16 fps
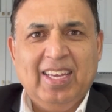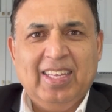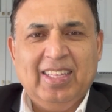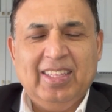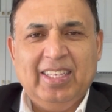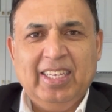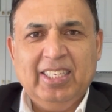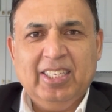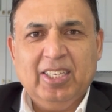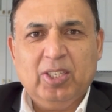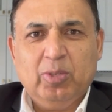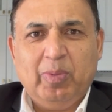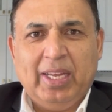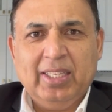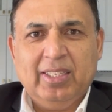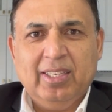These
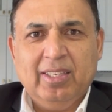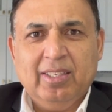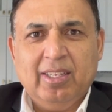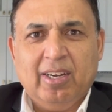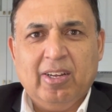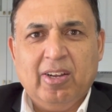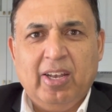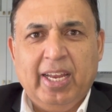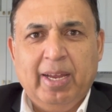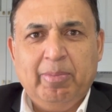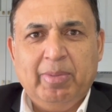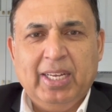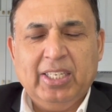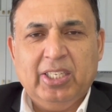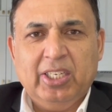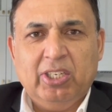expenses are claimed
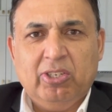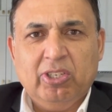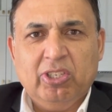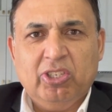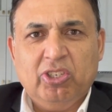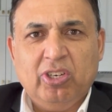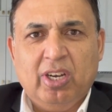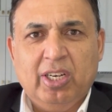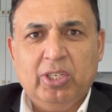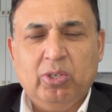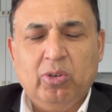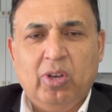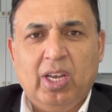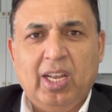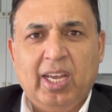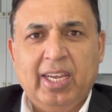as interest charge
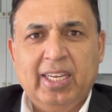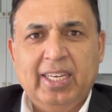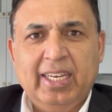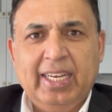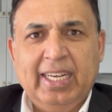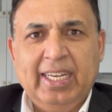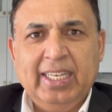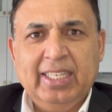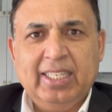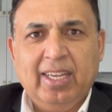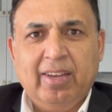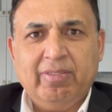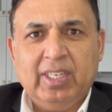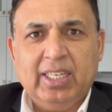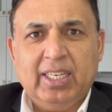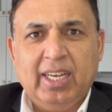on line
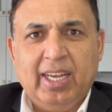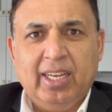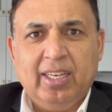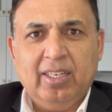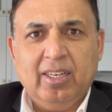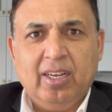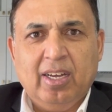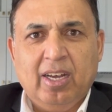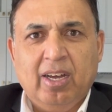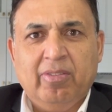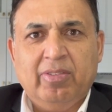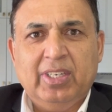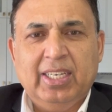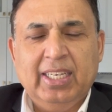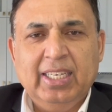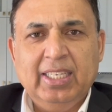8710
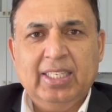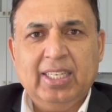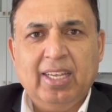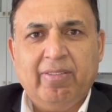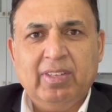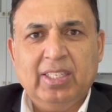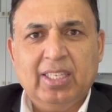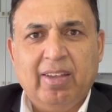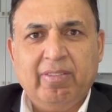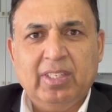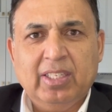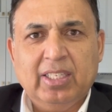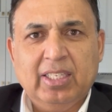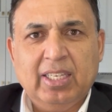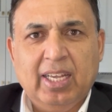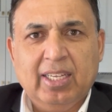of
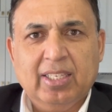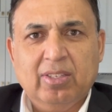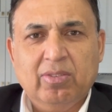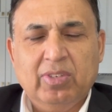T776,